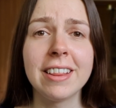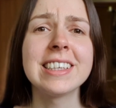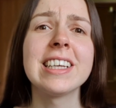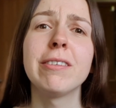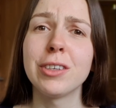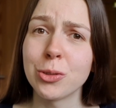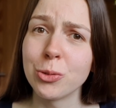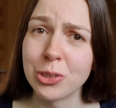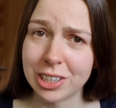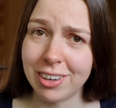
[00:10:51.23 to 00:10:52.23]
This left us
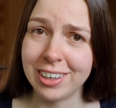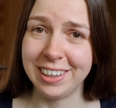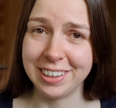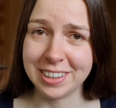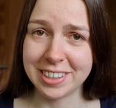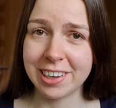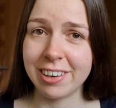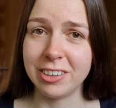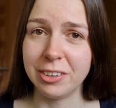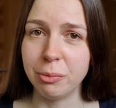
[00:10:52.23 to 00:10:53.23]
all slightly concerned.